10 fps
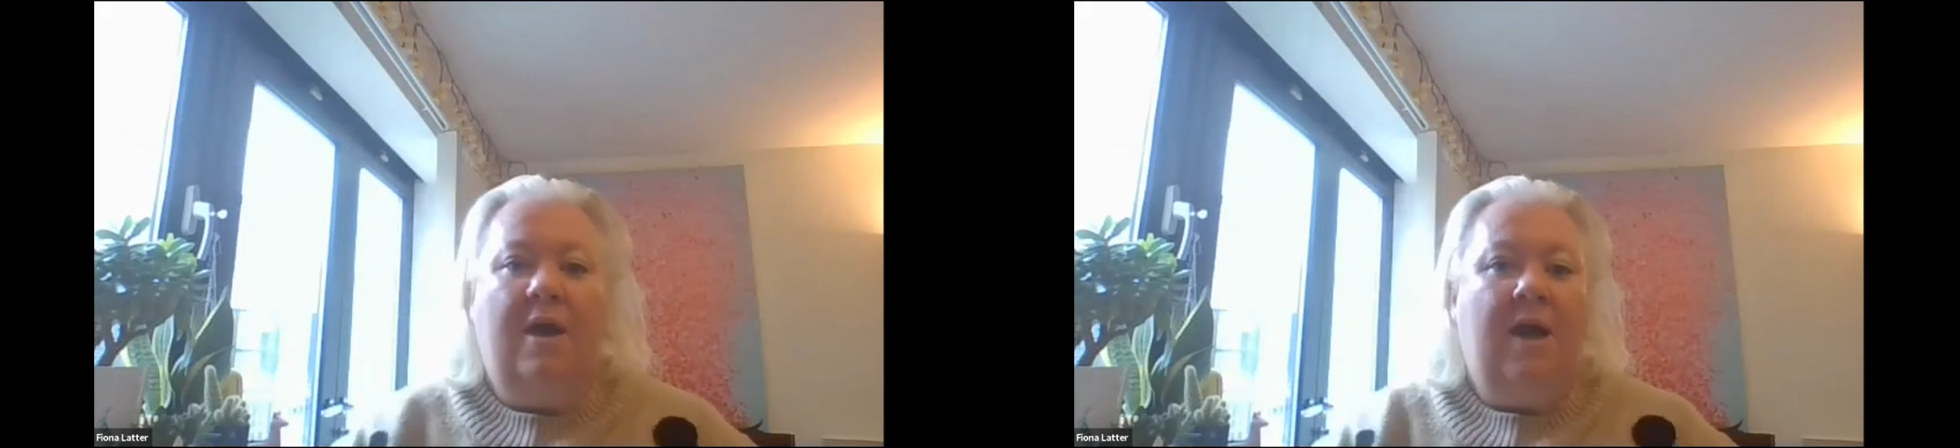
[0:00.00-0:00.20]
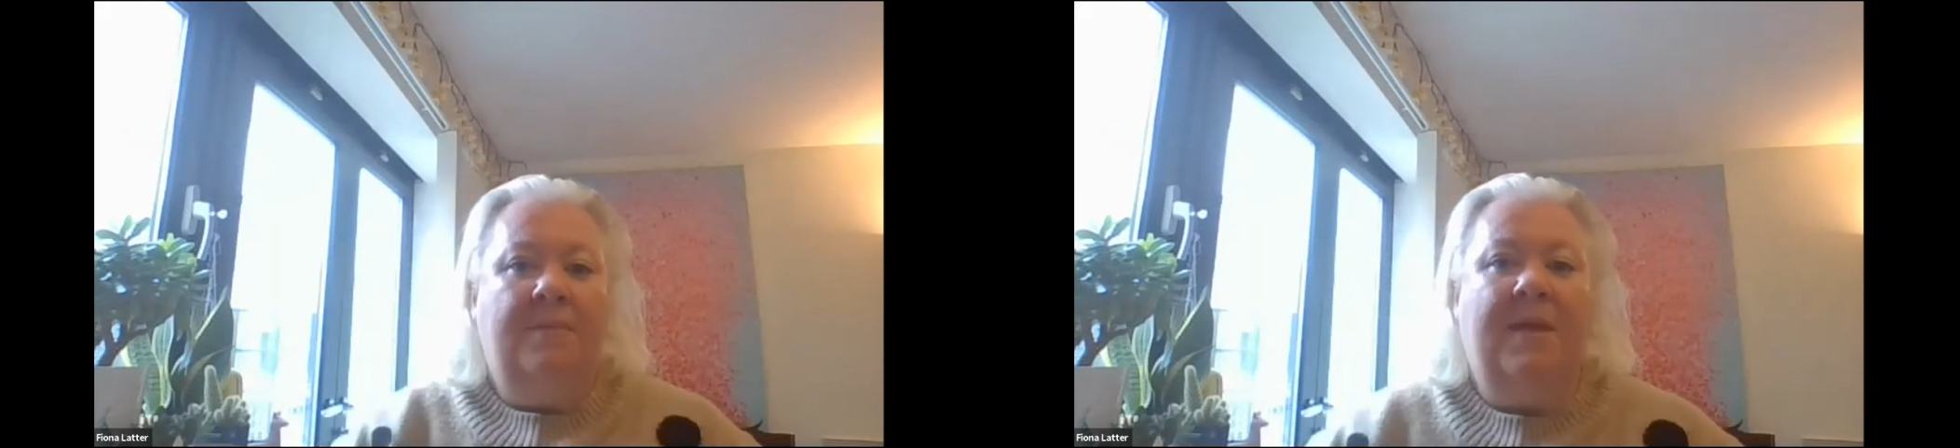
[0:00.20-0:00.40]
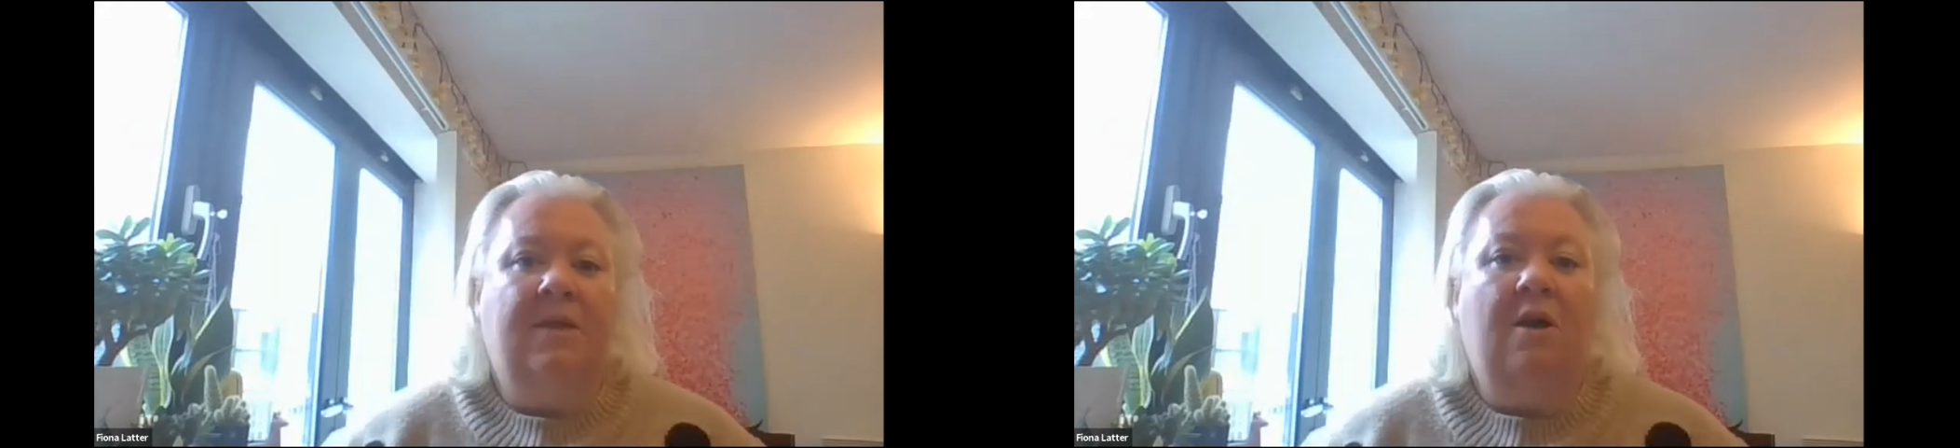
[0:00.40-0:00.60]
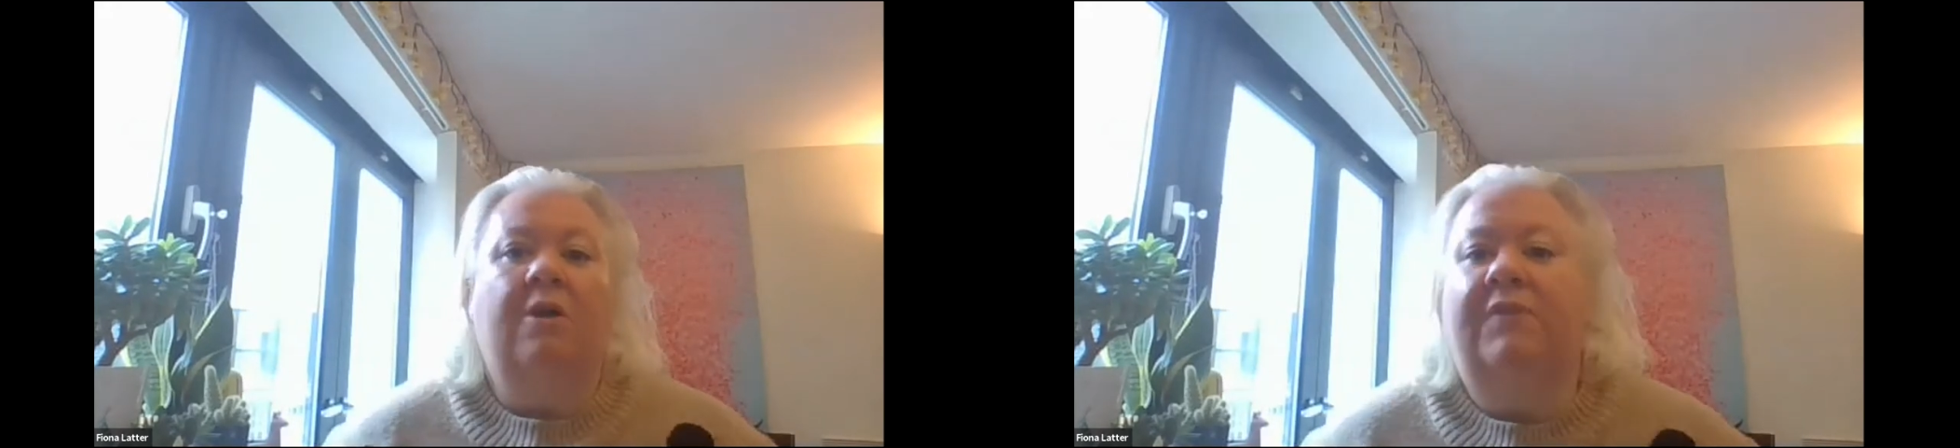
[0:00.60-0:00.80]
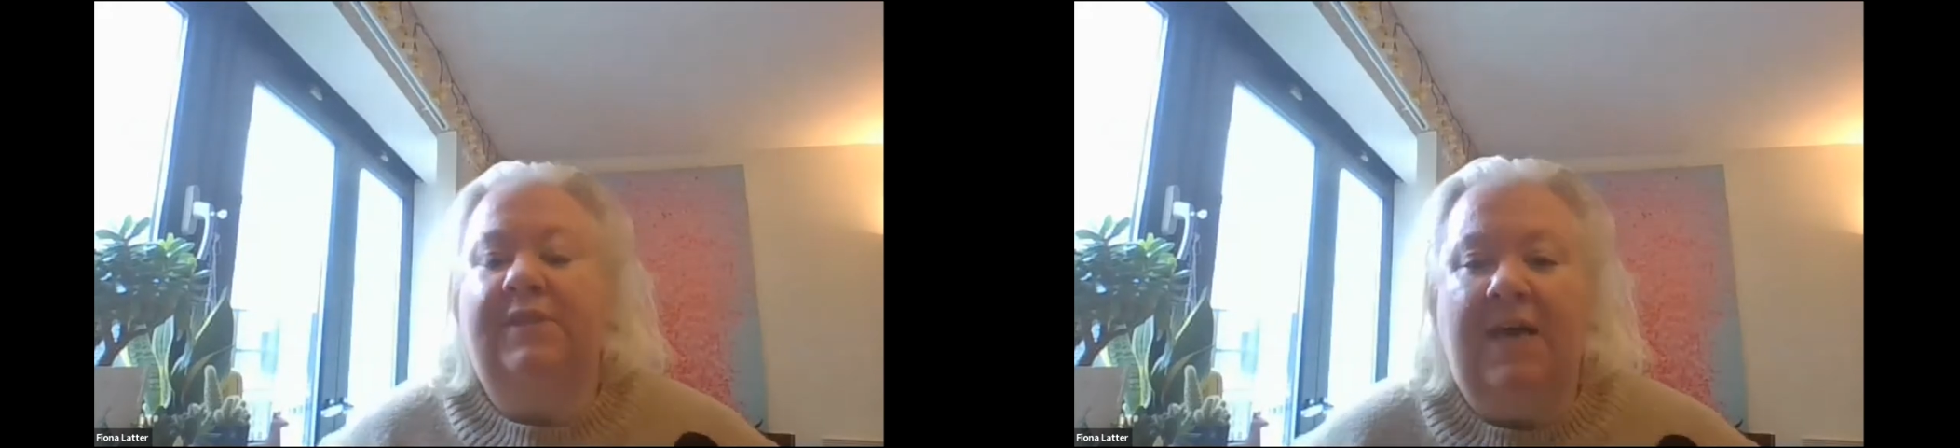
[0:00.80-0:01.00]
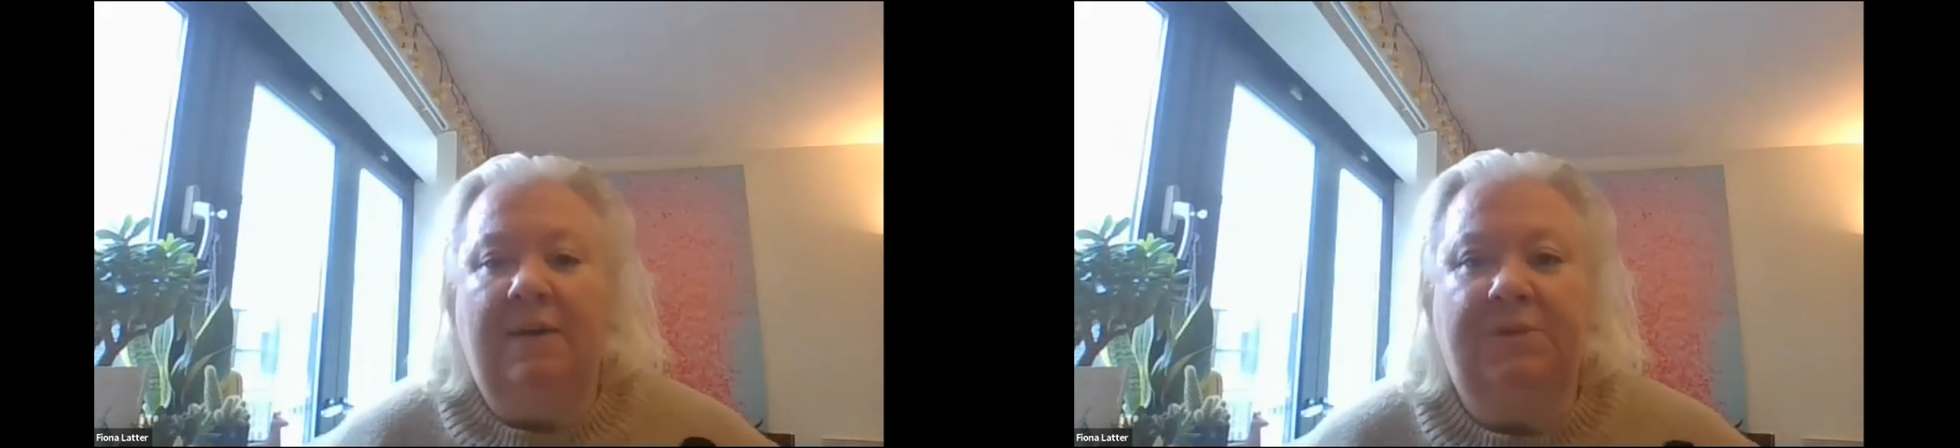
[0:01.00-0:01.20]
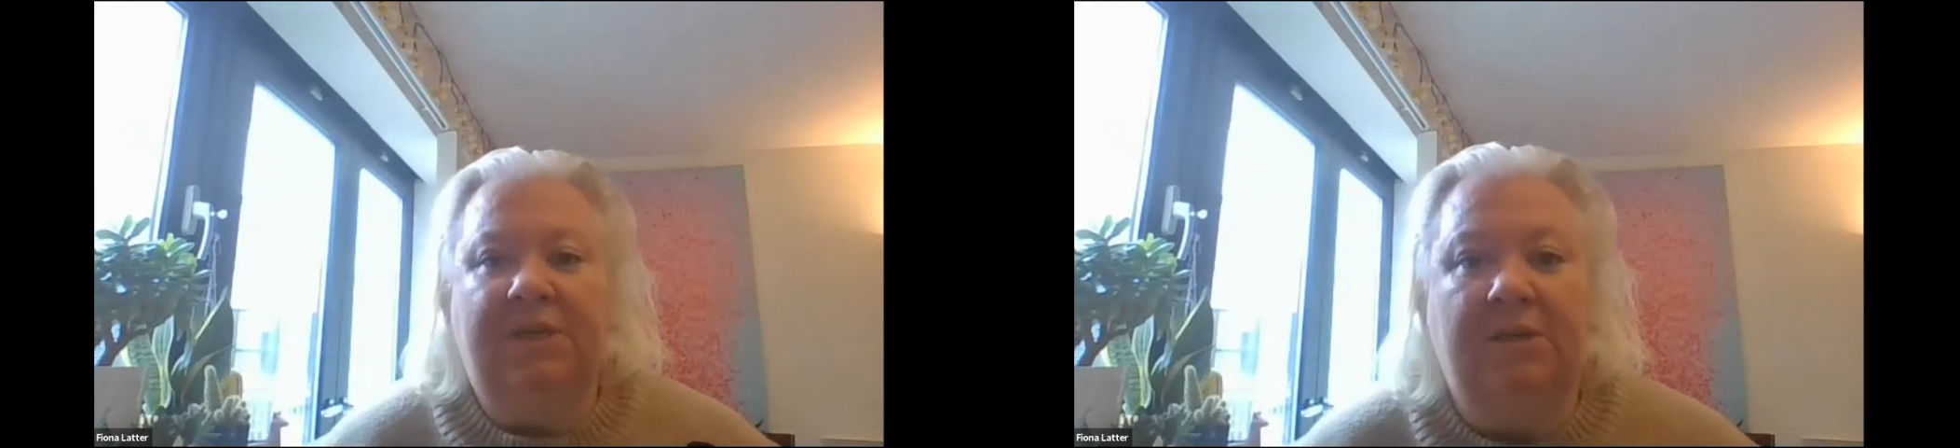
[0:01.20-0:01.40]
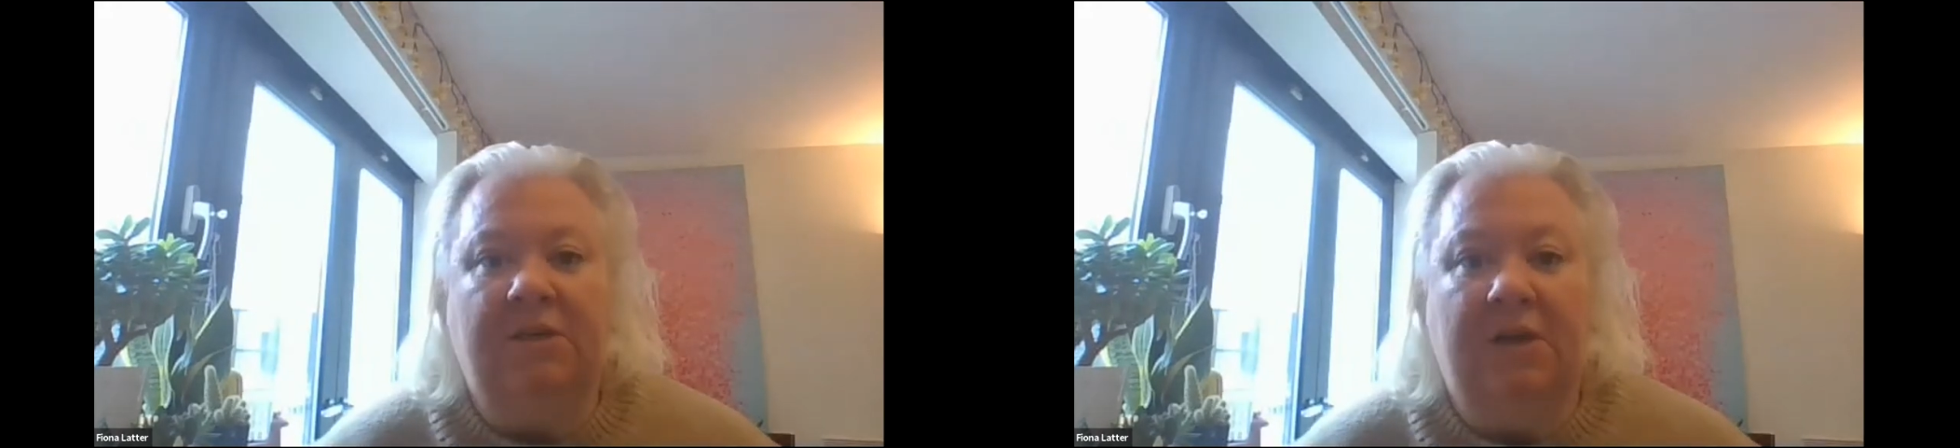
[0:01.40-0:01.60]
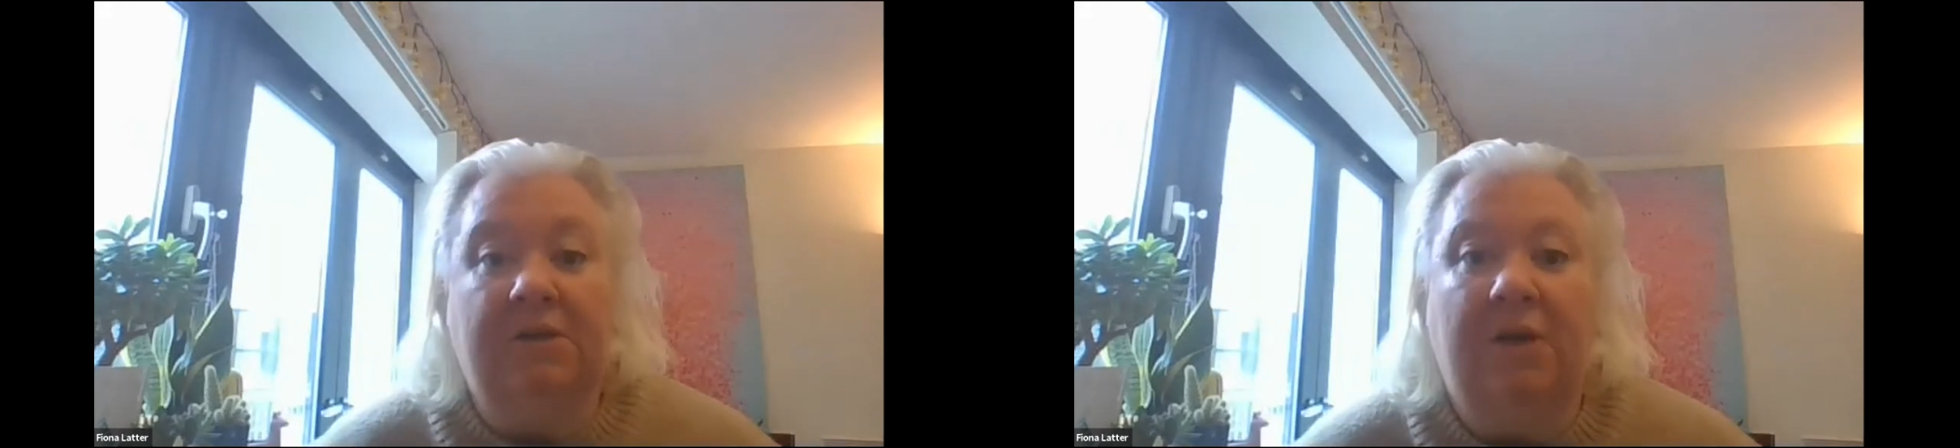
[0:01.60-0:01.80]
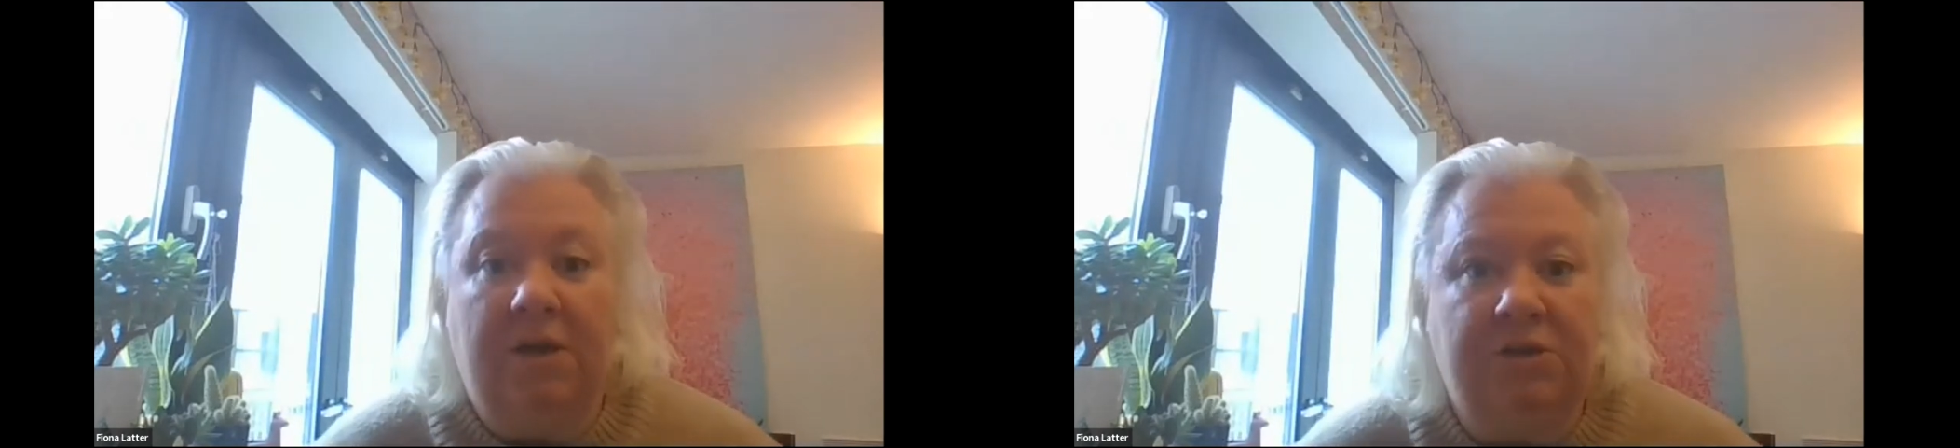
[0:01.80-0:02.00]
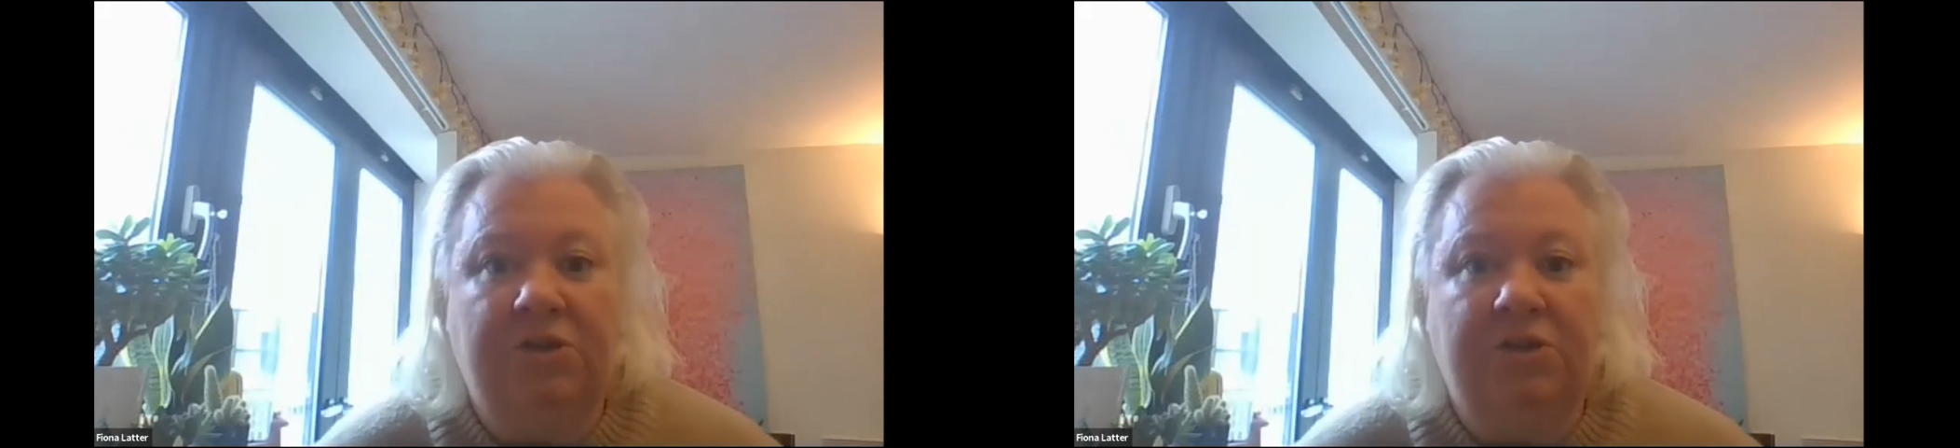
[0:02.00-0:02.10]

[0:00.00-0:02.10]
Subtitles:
and then kind of adapted and